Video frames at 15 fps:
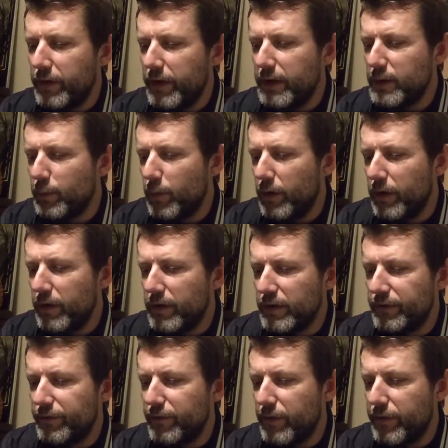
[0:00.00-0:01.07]
its workers
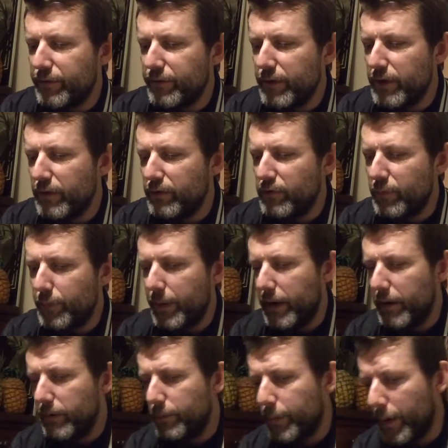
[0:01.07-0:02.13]
for a
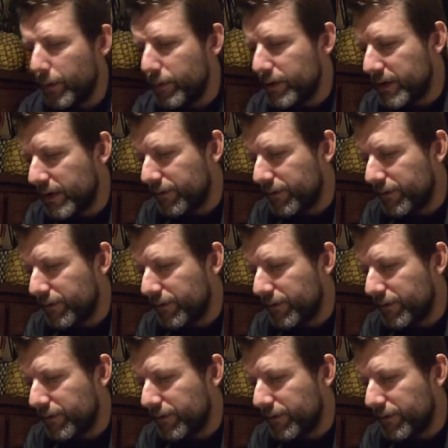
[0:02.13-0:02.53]
£300 bonus